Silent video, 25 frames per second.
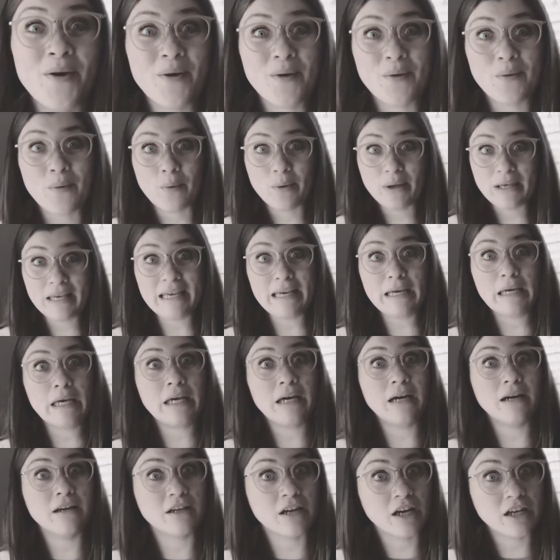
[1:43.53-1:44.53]

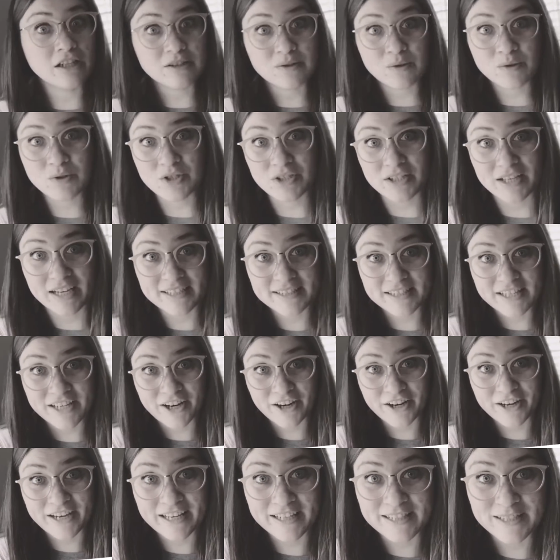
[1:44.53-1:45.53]
we are not socializing
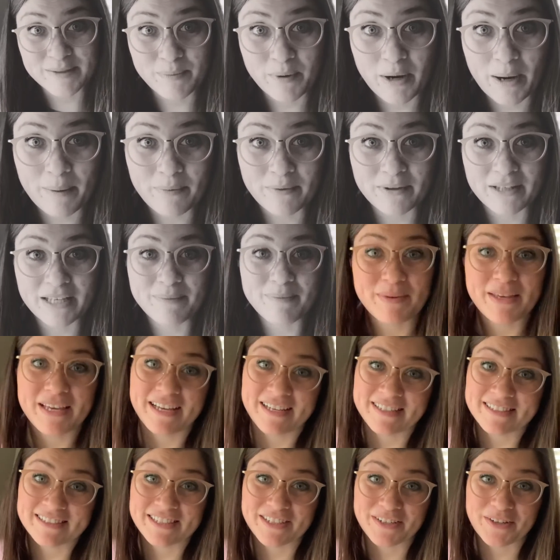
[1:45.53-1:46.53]
our kids properly
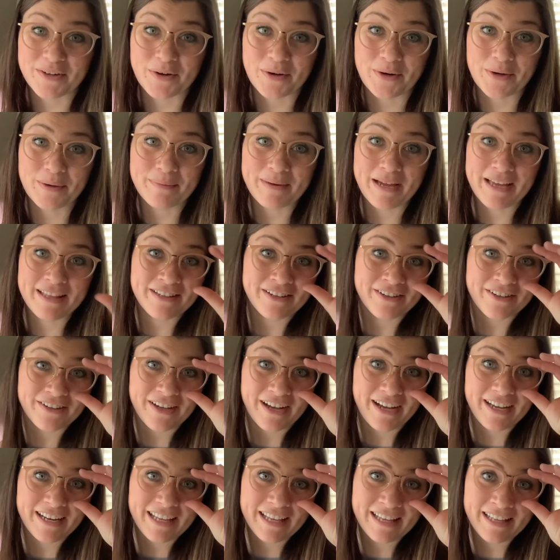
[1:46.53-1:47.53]
because they're home and they're
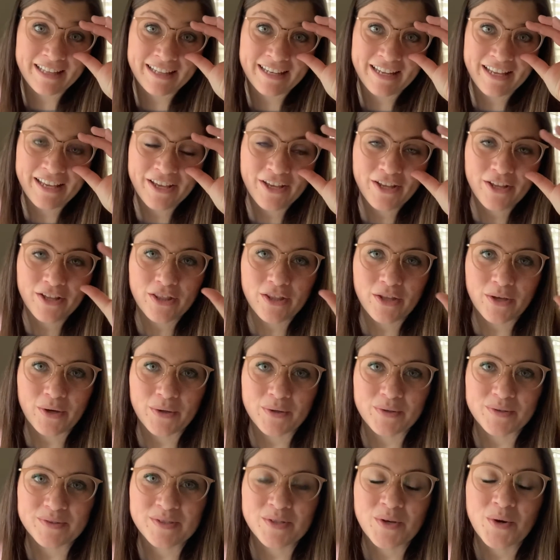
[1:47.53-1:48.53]
not in
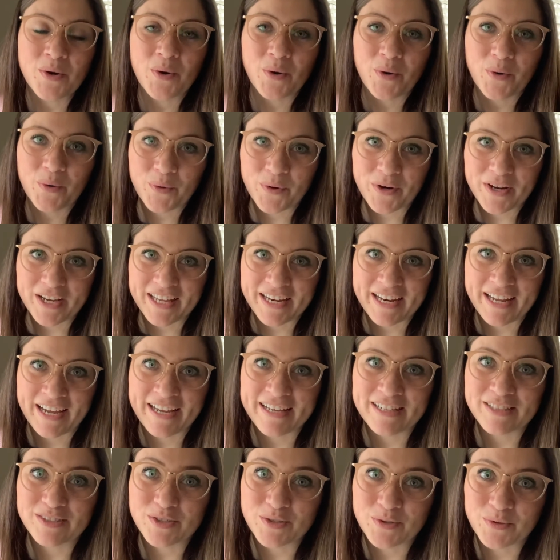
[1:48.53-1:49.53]
those
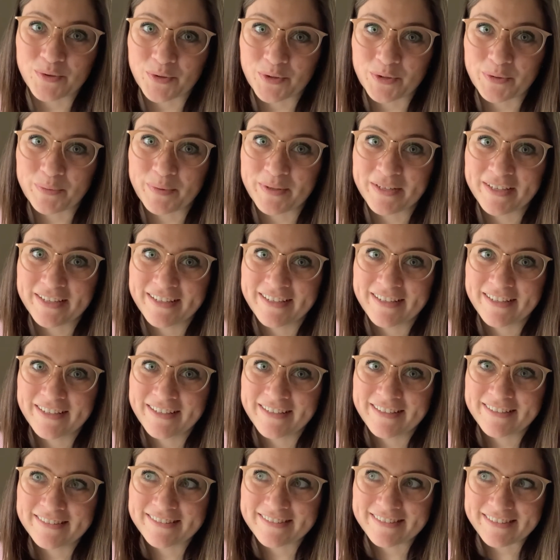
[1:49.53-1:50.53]
organized group
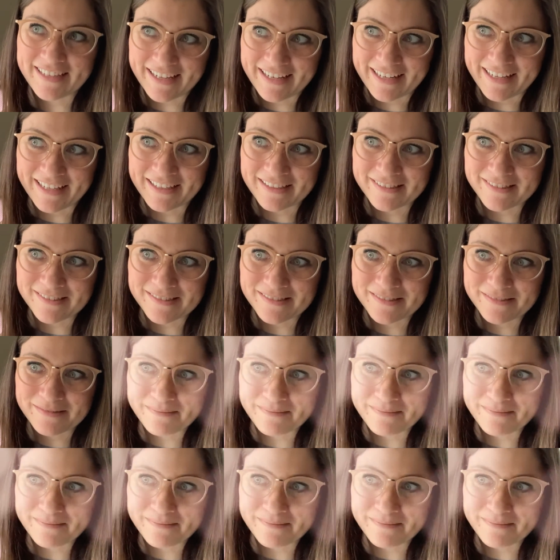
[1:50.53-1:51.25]
settings.